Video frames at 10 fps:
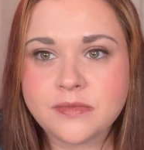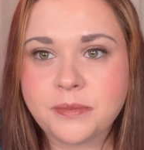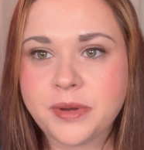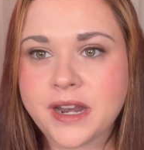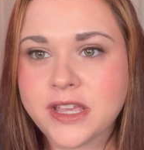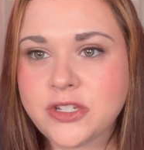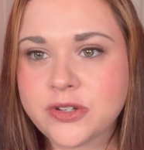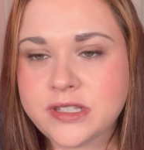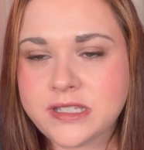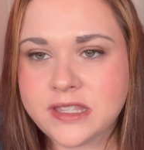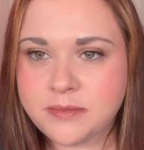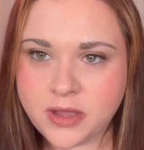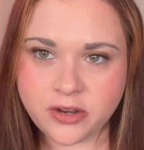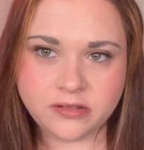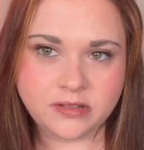But as you can see, the
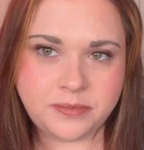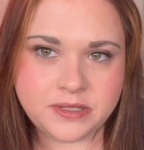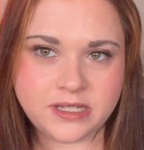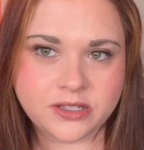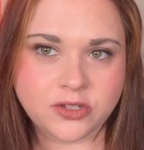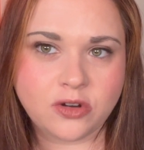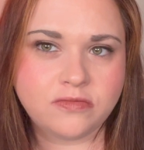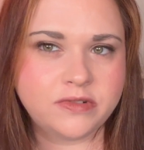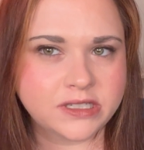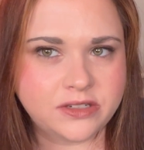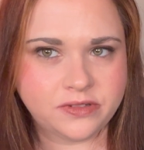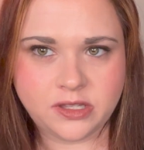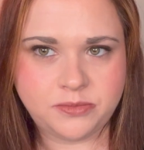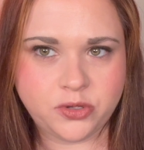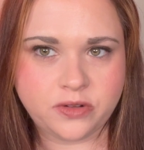Merit lipsticks are really, really
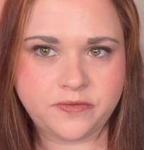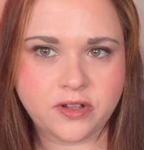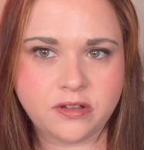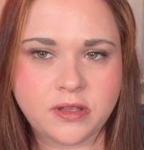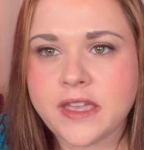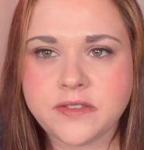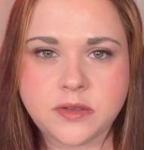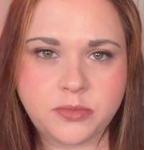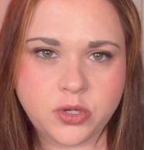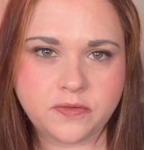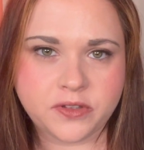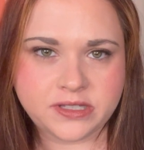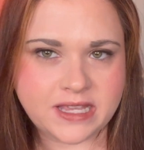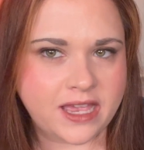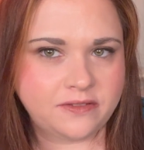beautiful. It gives a beautiful
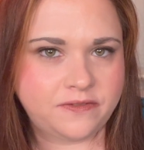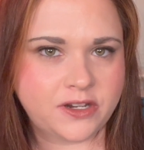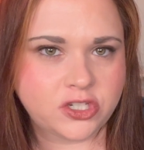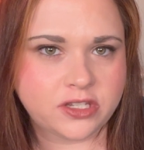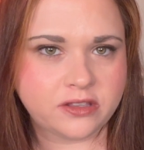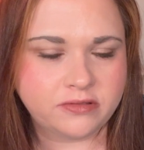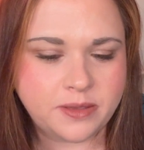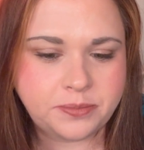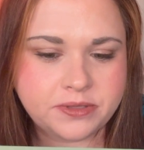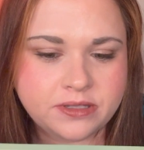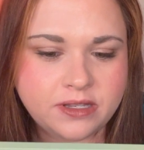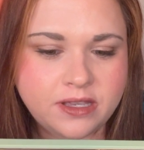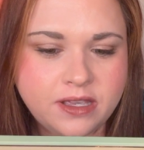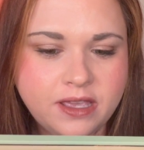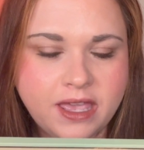satin finish to the lips,
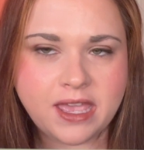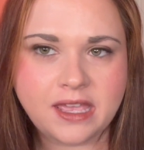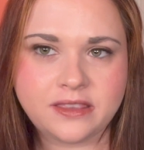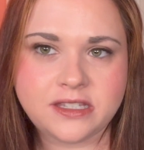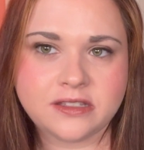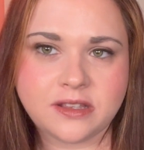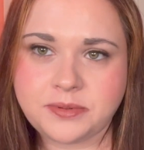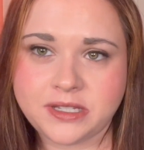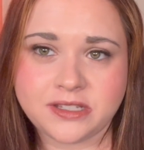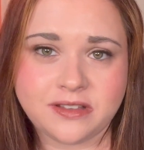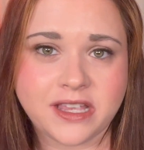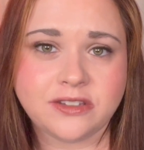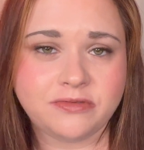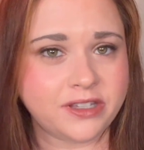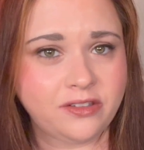and these lipsticks last
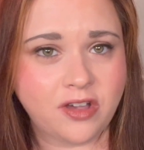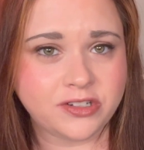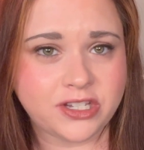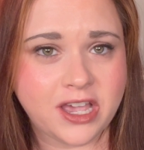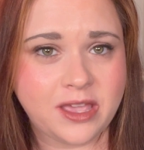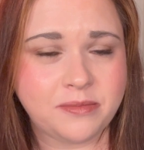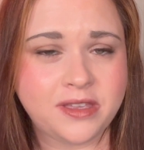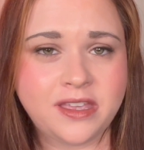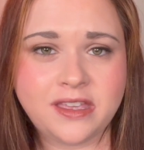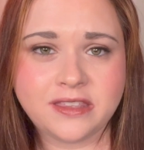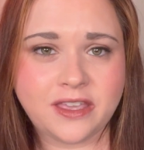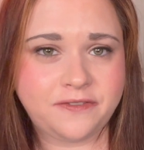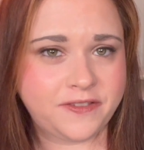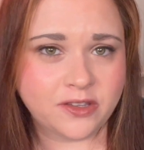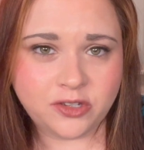a really long time. They
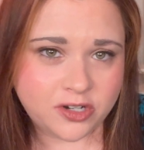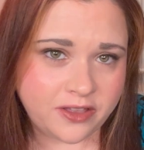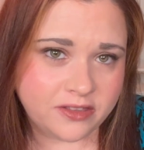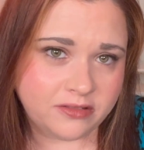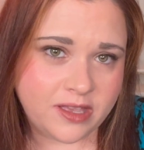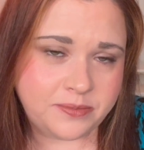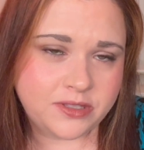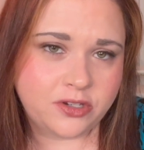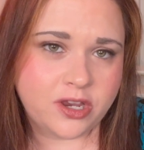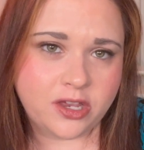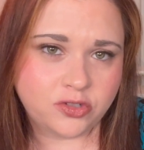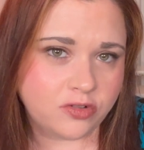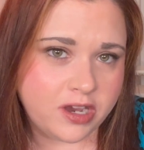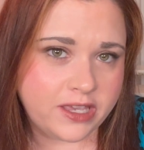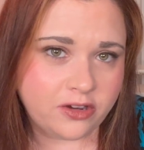feel good on the lips. They're not
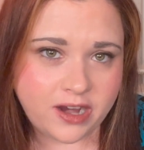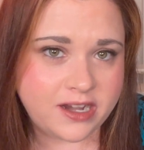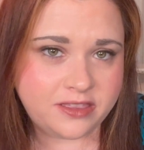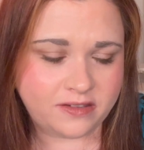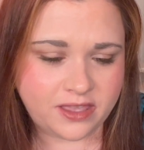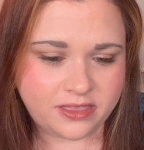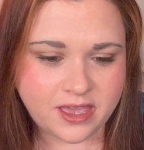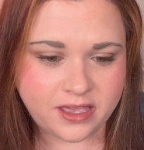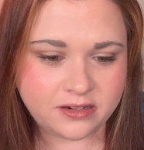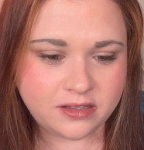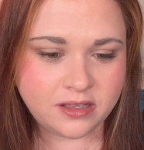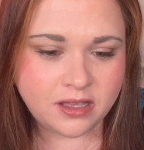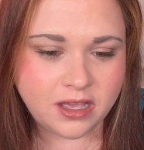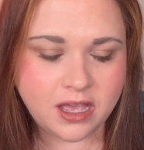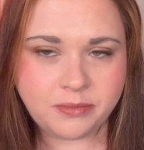drying or anything like that.
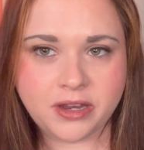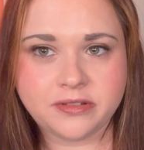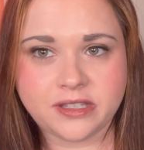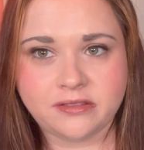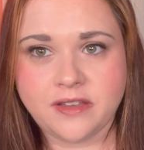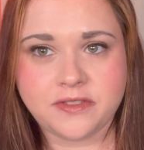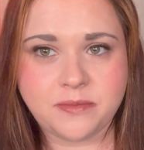I really love the